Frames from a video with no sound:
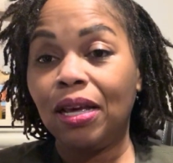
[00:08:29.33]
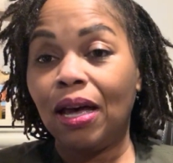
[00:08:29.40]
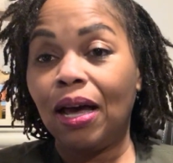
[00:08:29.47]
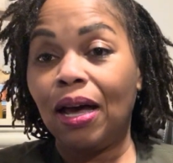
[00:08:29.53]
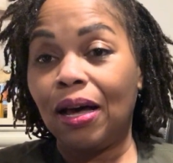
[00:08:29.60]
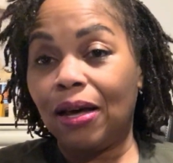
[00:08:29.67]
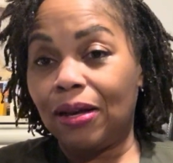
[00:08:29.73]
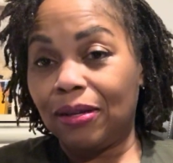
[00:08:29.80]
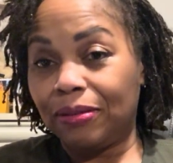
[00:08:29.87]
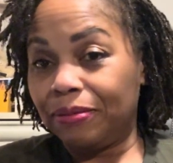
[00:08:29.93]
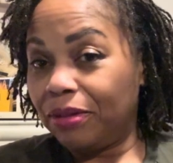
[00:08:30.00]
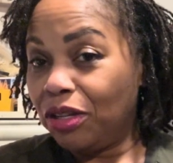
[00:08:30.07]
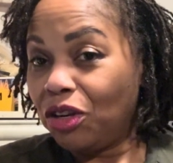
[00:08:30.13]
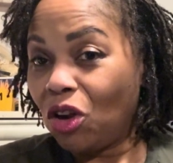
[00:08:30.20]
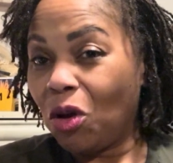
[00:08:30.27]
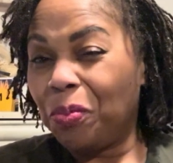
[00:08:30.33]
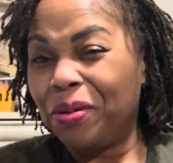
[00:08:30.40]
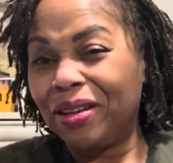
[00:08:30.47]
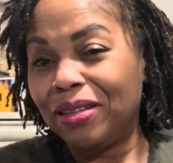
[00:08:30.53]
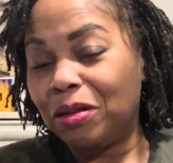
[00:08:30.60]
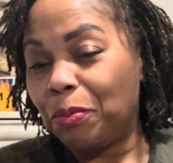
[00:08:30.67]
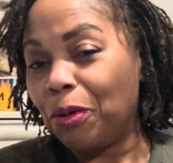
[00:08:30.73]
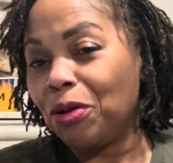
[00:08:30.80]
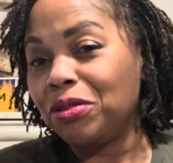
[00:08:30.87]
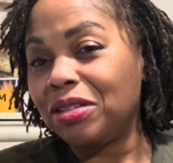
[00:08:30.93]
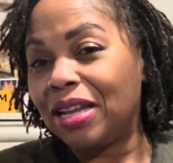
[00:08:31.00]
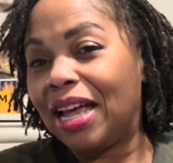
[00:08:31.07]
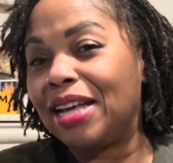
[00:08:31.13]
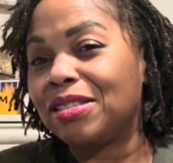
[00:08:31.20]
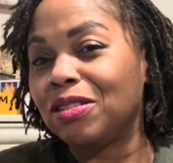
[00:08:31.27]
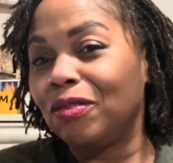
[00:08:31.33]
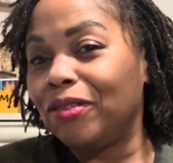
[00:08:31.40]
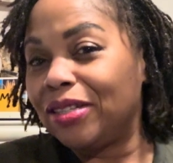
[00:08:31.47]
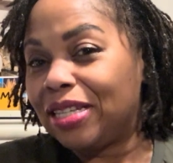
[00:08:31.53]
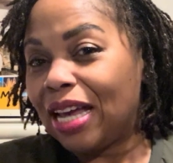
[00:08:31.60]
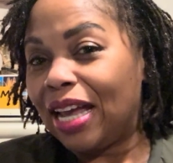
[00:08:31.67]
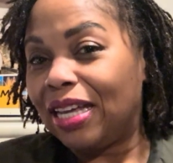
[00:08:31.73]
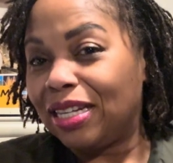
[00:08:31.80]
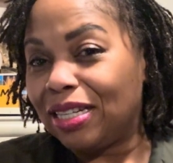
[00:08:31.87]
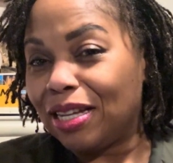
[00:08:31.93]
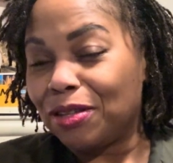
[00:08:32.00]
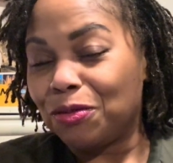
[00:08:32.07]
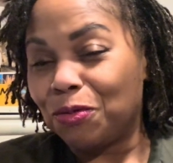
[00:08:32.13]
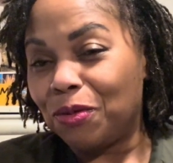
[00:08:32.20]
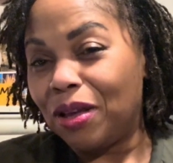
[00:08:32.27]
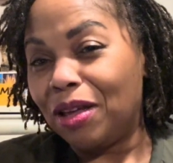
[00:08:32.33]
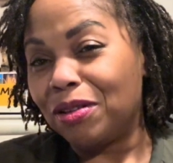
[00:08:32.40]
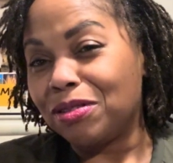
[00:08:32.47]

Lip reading: but the person has to retain it as well.